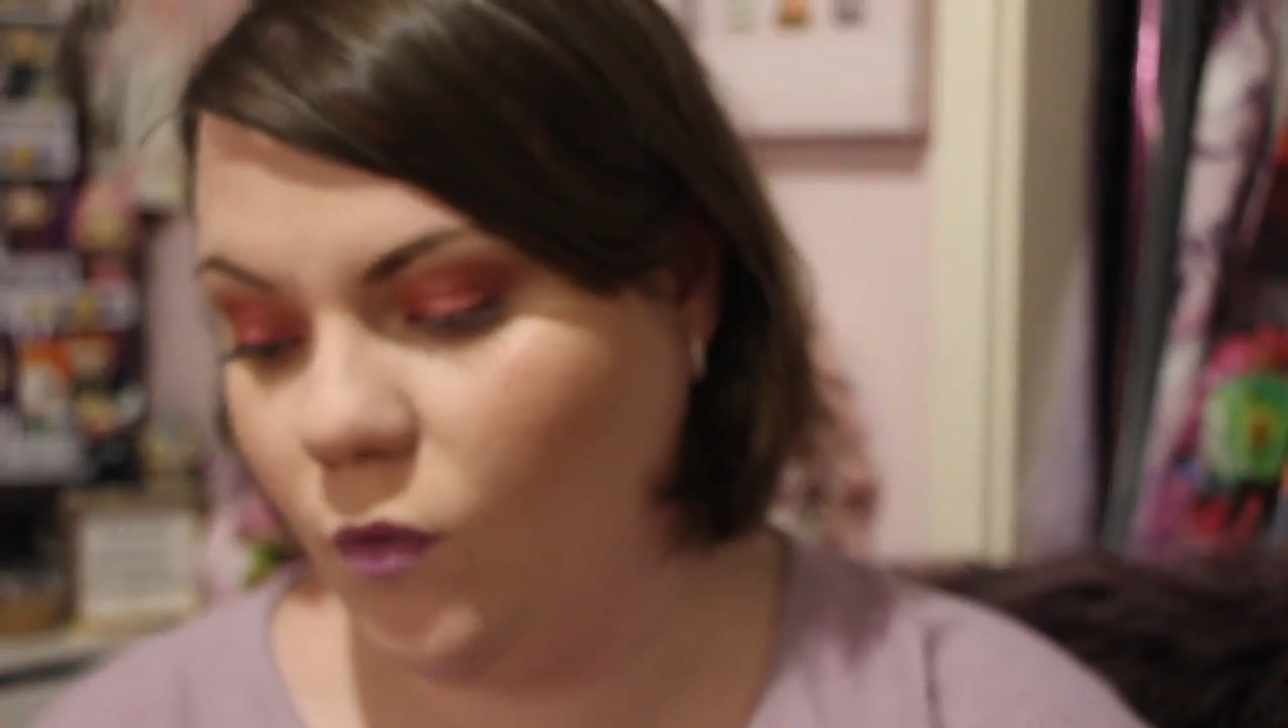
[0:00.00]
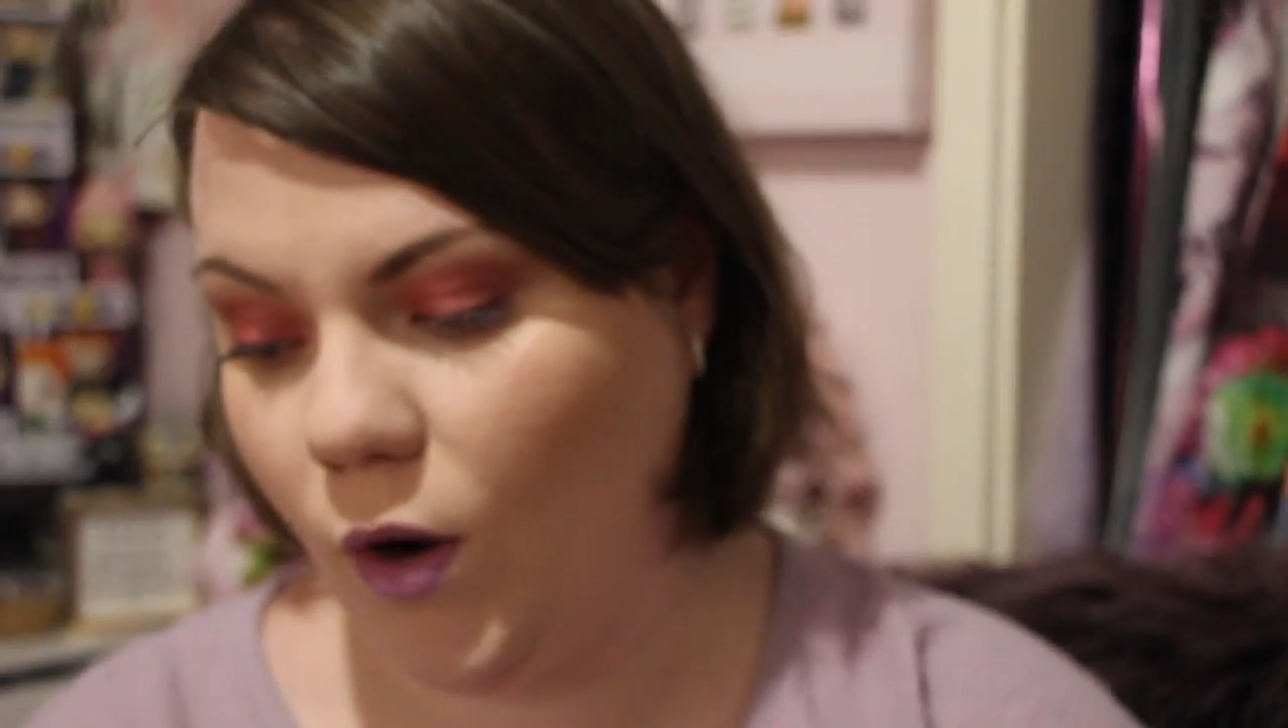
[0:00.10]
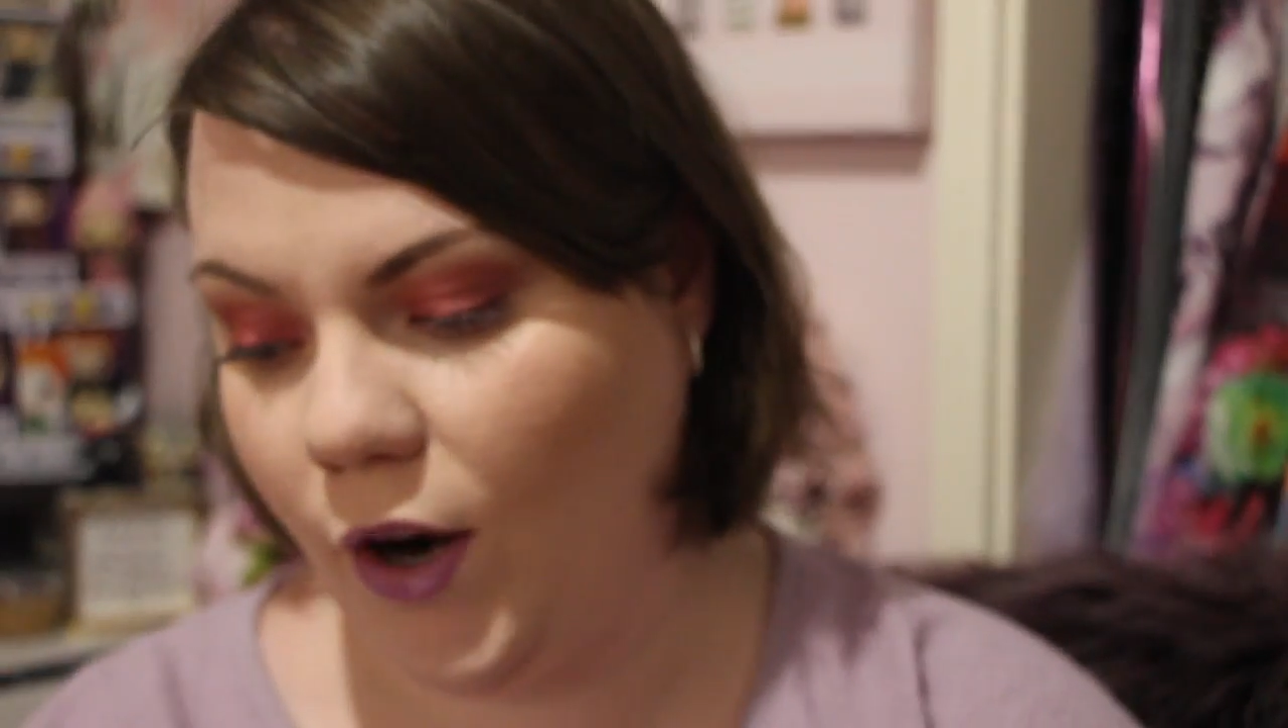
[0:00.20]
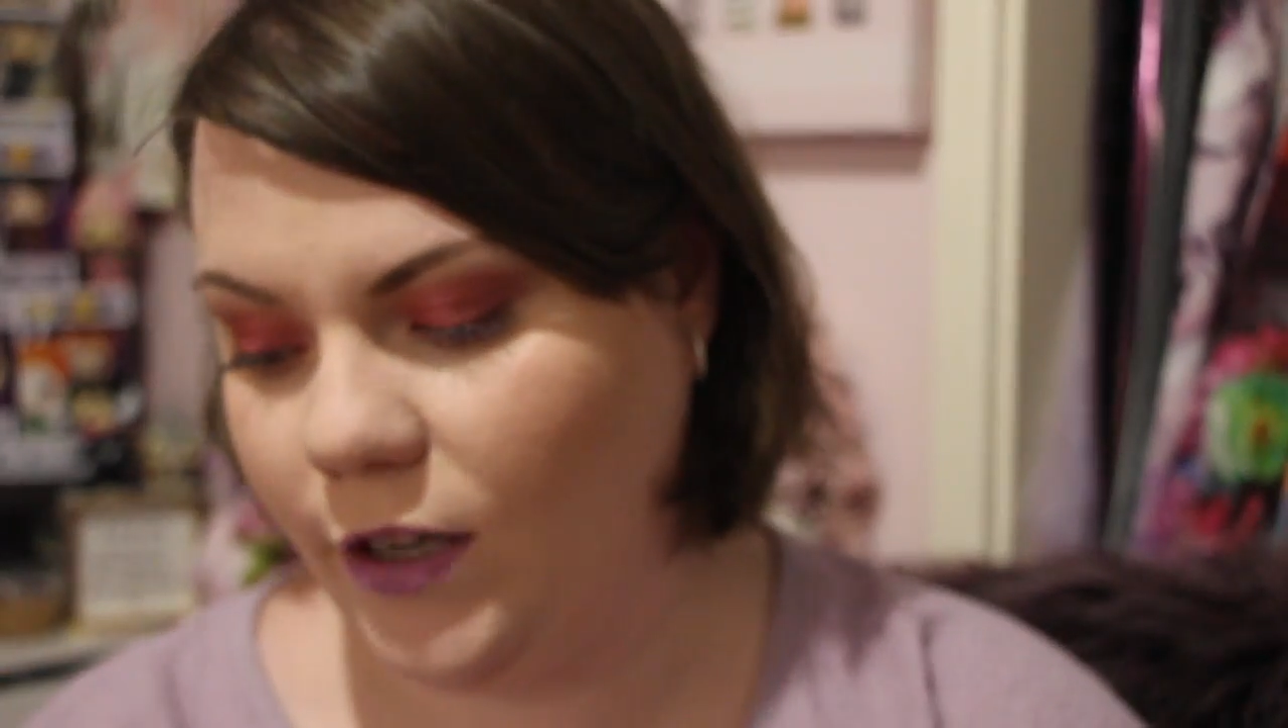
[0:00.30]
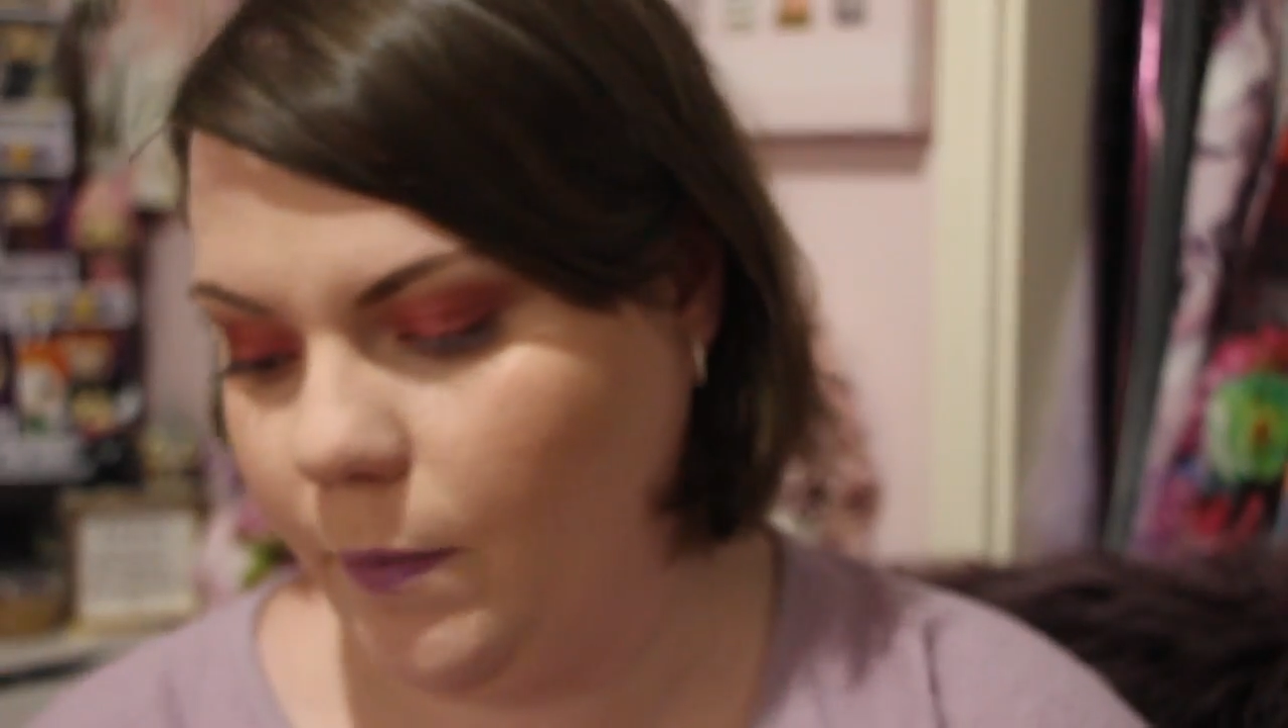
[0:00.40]
and
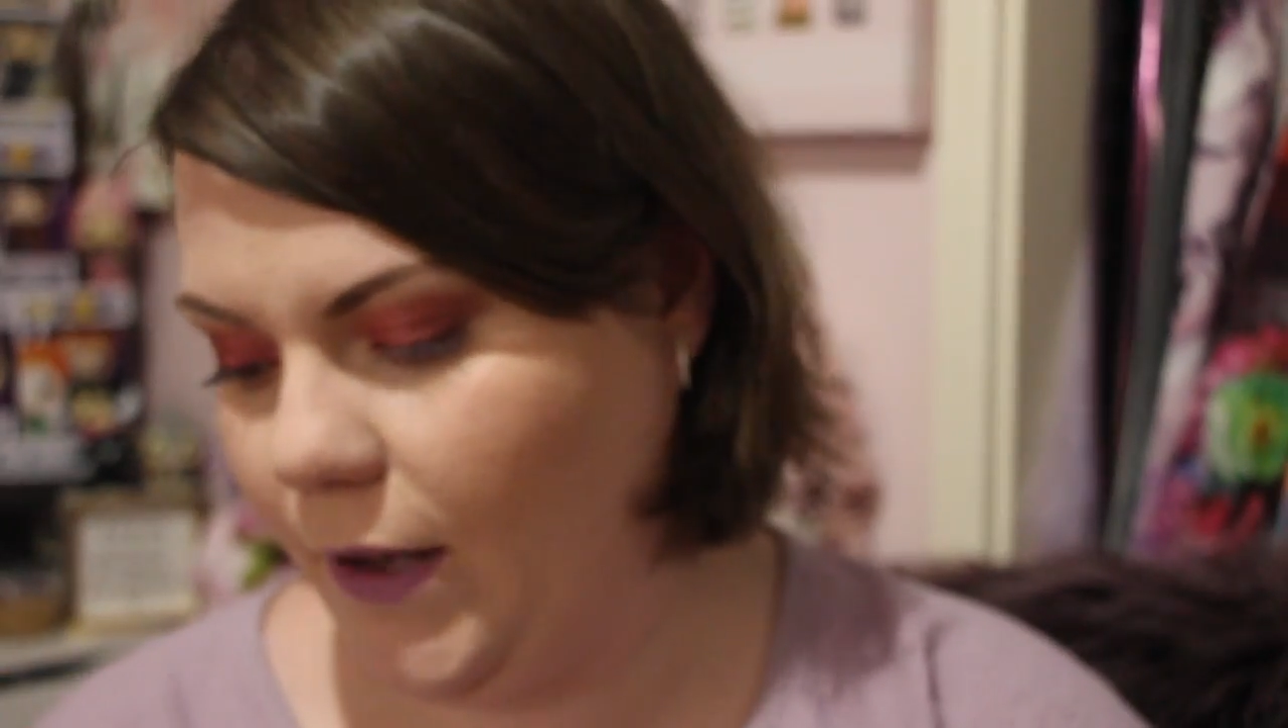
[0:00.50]
wearing to